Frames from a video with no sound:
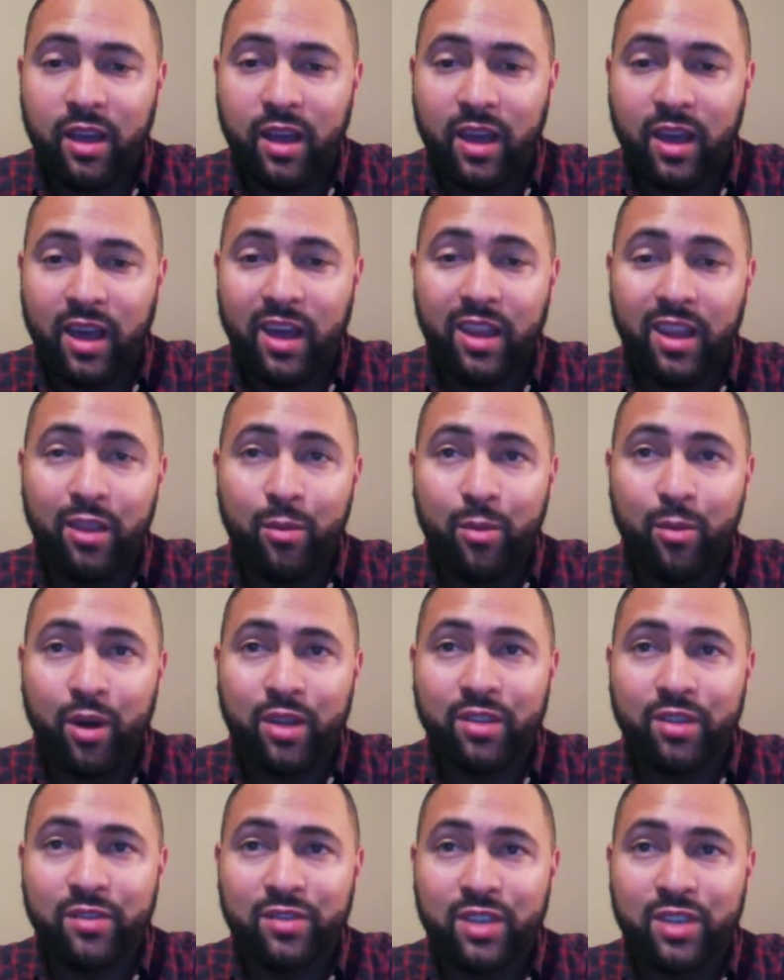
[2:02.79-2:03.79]
in the
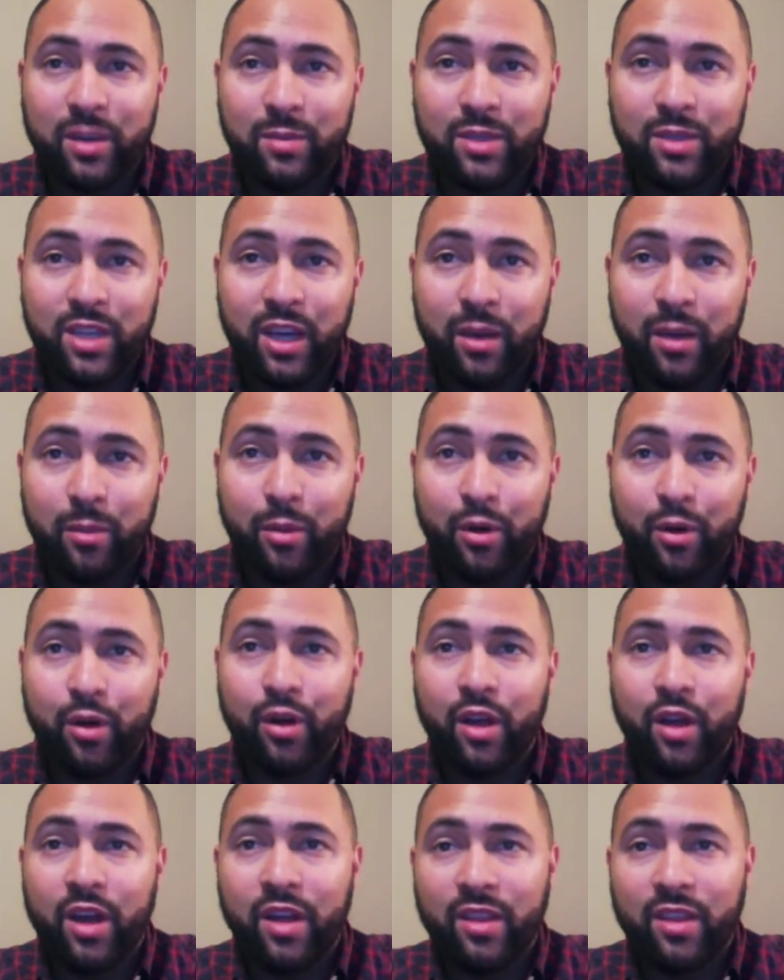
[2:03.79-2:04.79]
month of
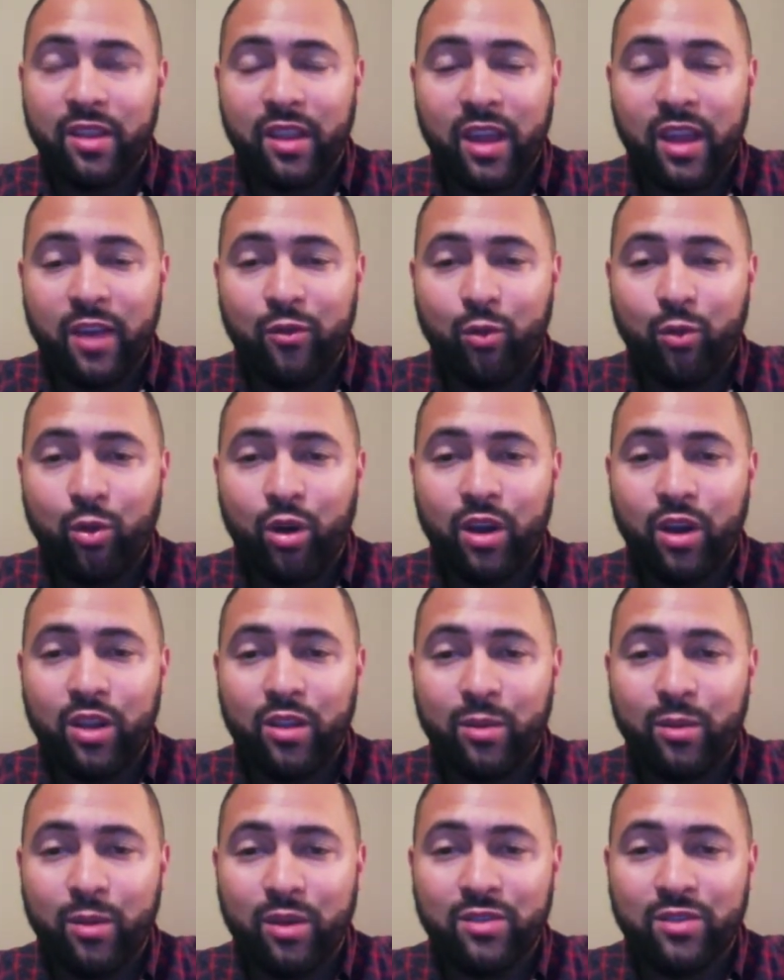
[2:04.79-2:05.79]
September than they've won in
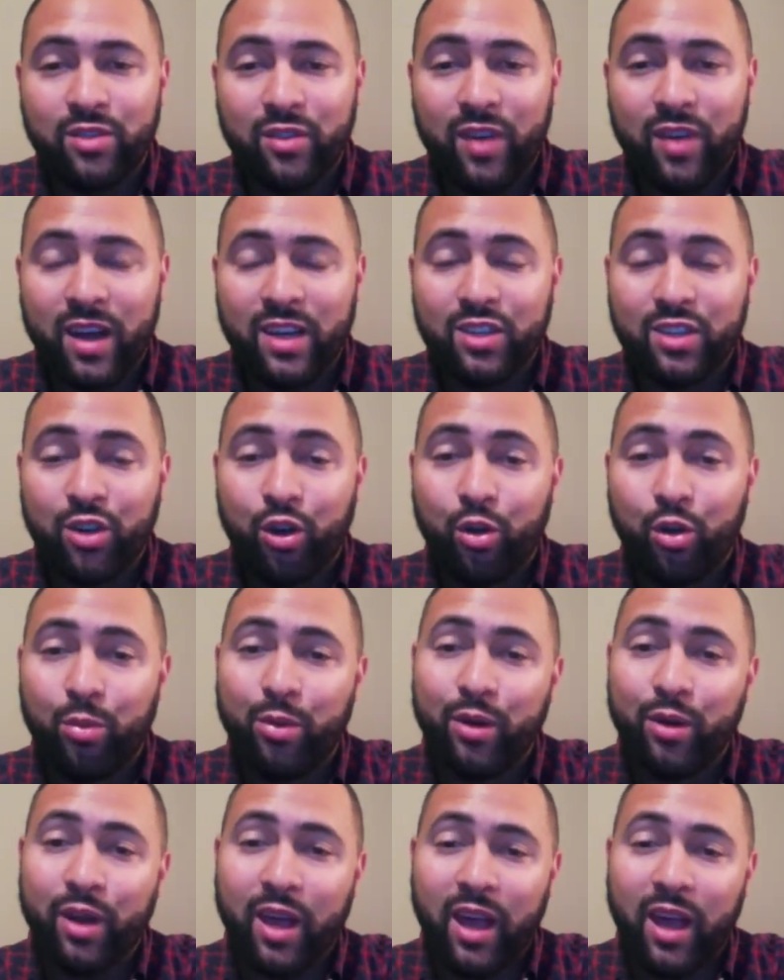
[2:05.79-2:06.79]
the months of
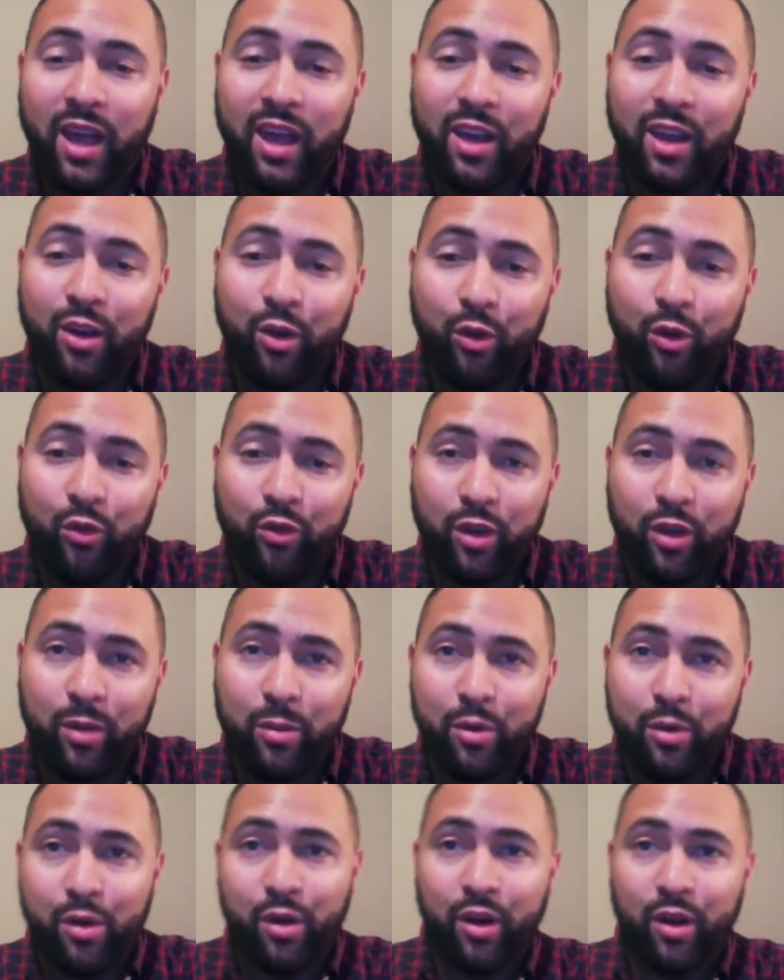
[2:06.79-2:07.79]
October and
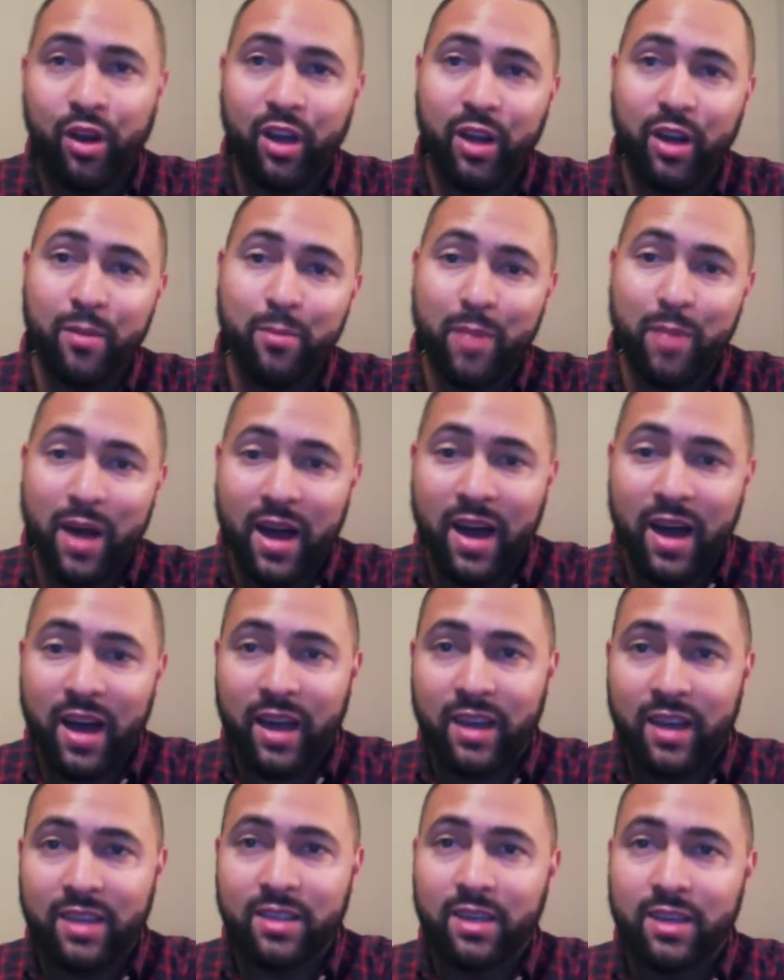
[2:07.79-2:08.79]
November
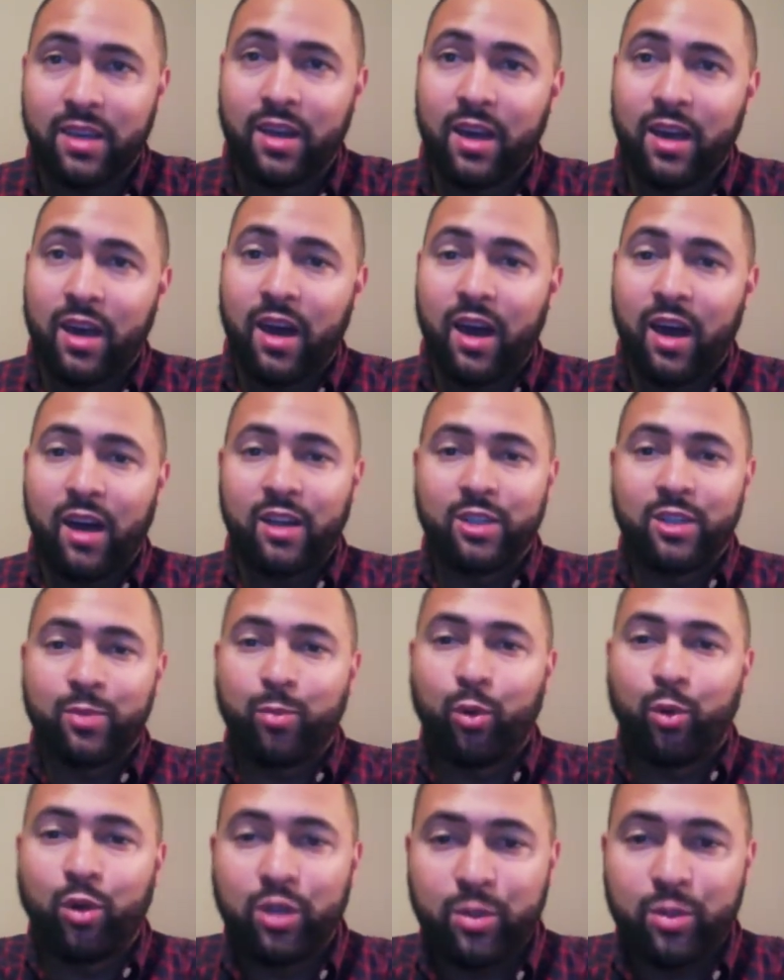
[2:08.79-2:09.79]
combined.
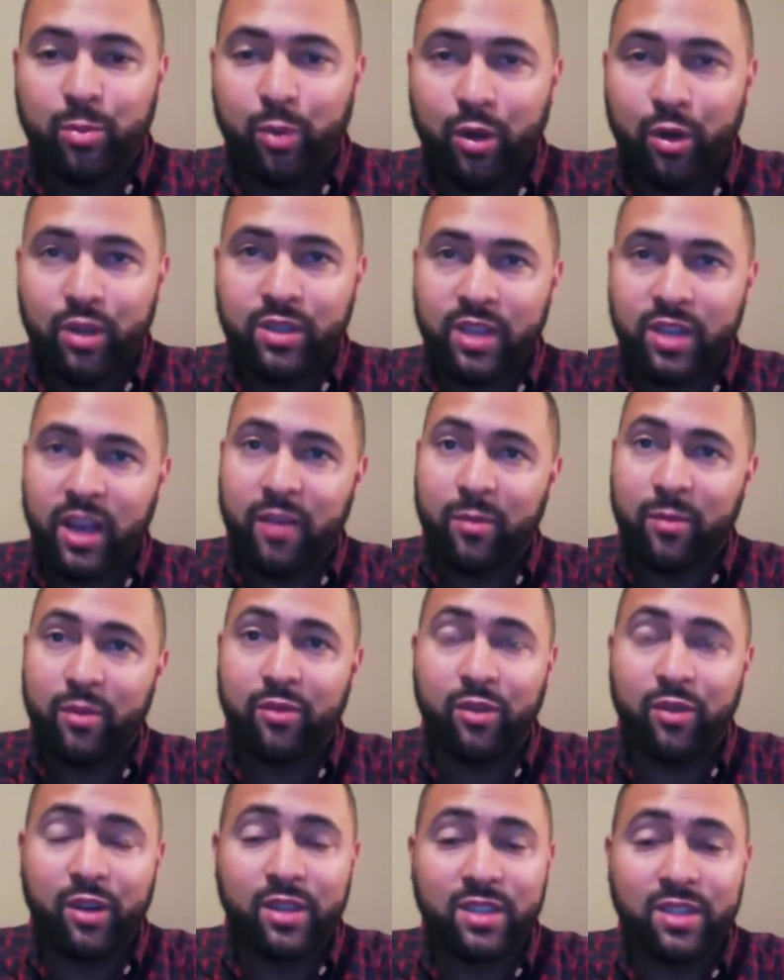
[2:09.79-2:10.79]
Sports books have been
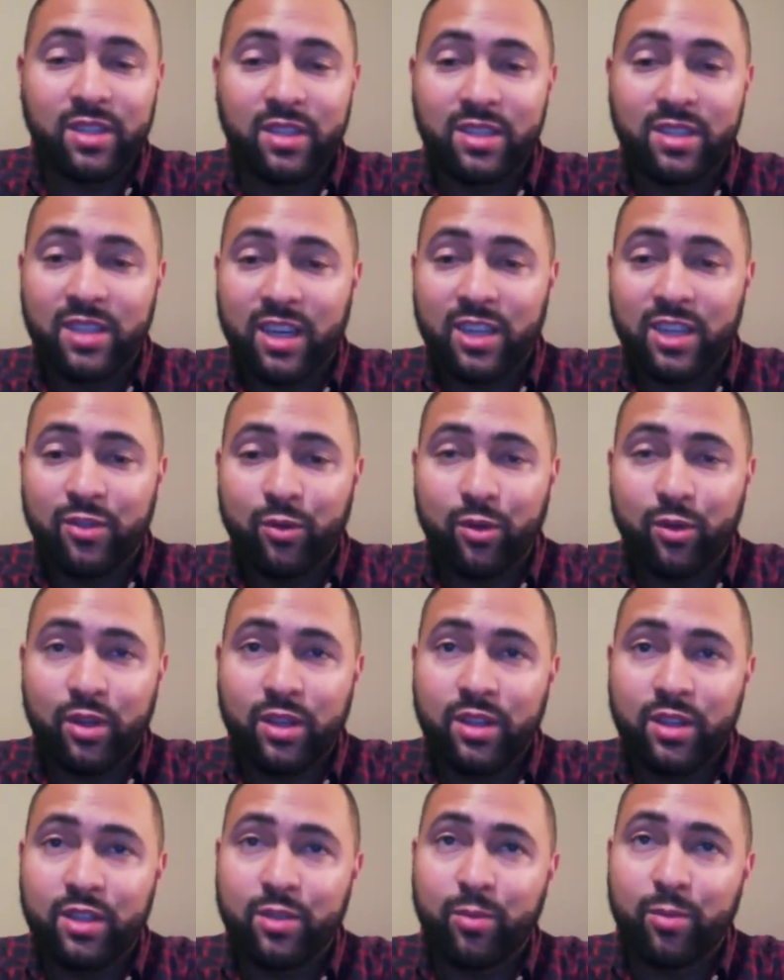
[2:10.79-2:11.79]
very successful
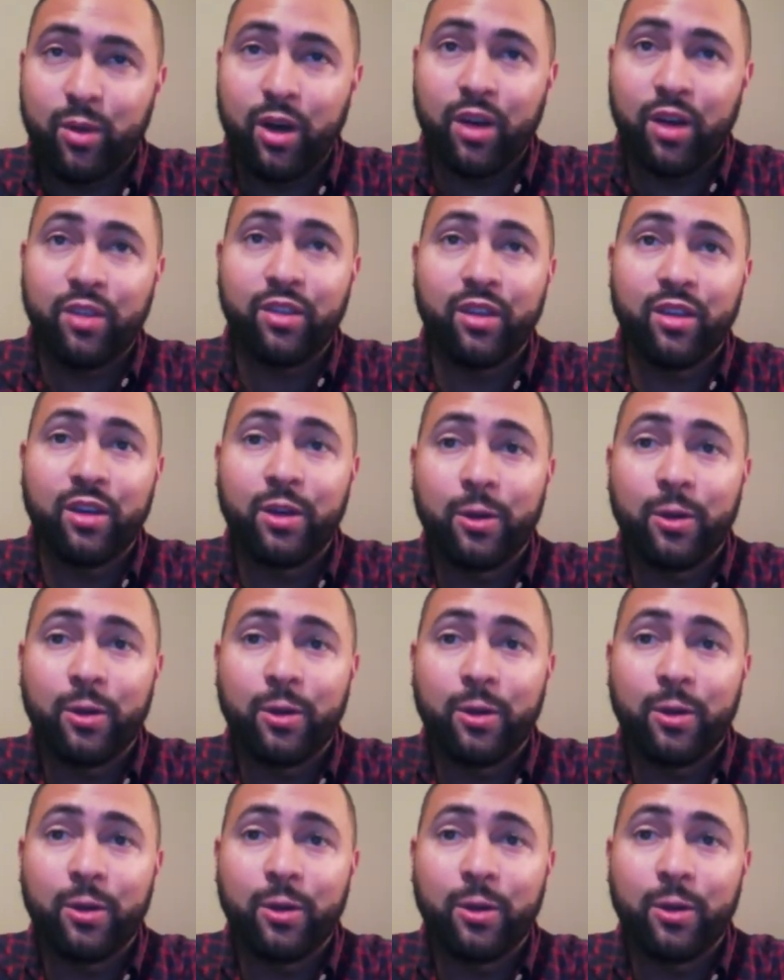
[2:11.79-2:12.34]
in this month.